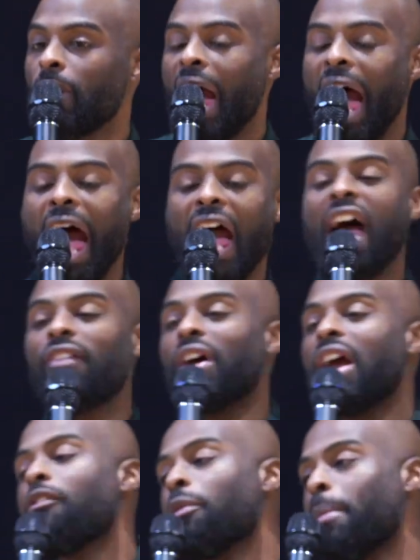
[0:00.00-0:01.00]
I have
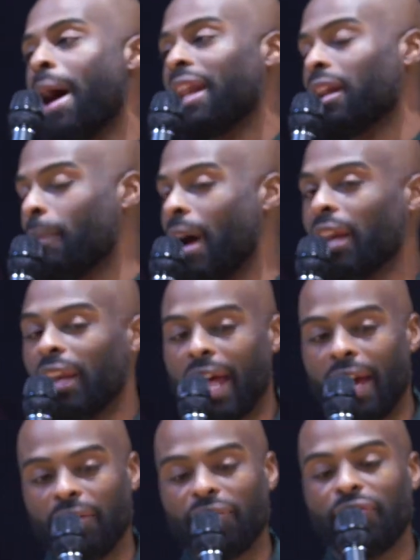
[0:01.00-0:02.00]
everybody in my
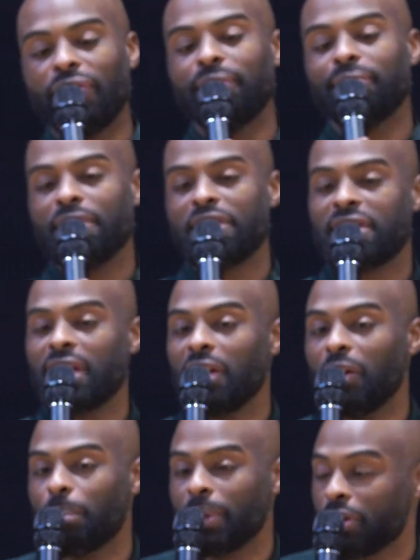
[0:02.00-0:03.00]
life set
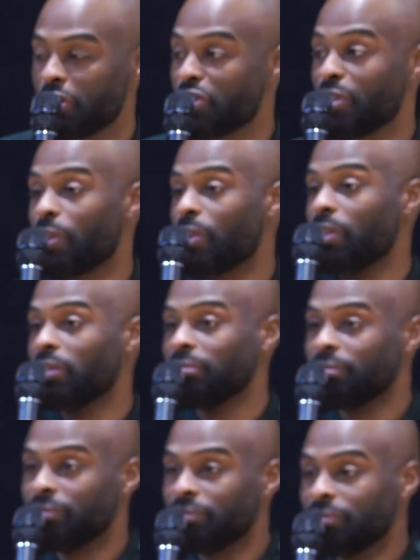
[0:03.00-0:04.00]
up in a circle.
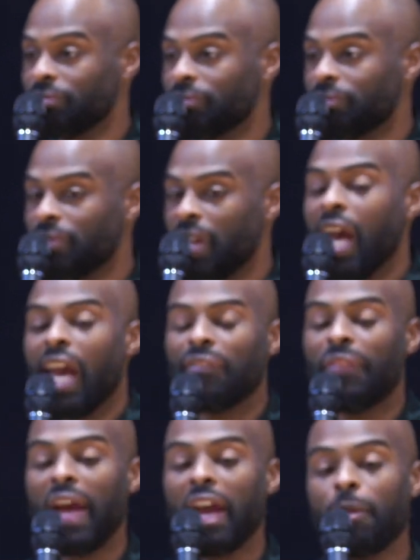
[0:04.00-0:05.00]
If
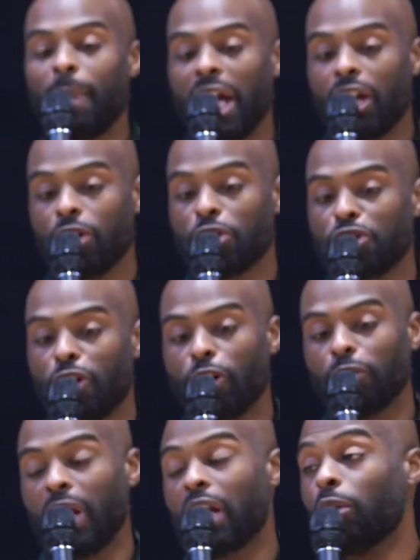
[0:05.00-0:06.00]
they're in my inner
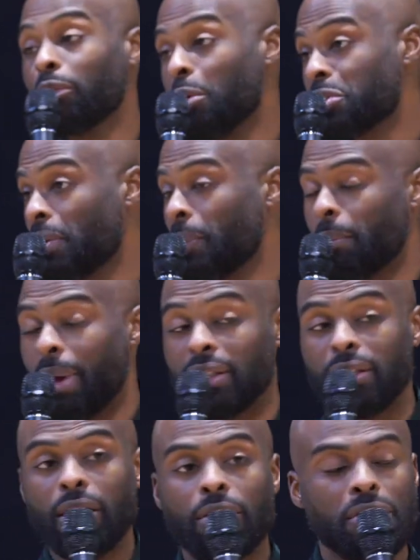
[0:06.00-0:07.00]
circle, they're going to know some of my
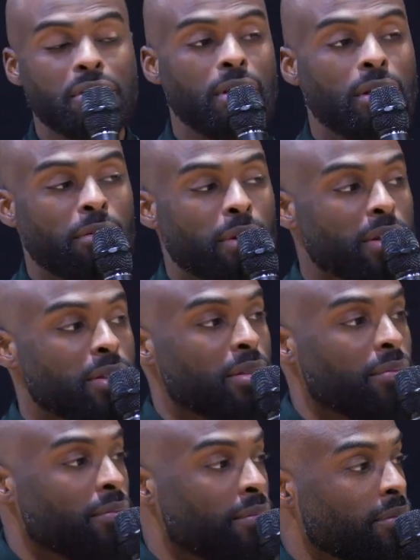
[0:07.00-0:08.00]
deeper secrets.
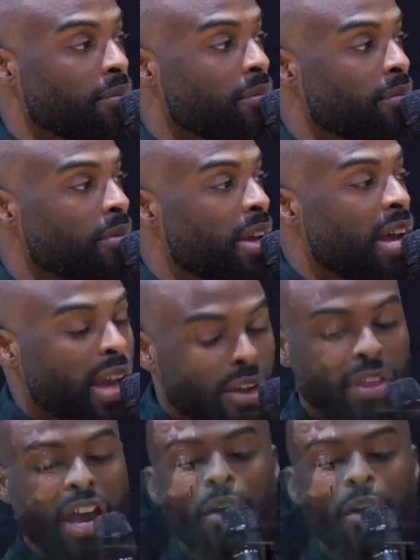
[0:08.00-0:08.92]
If they're in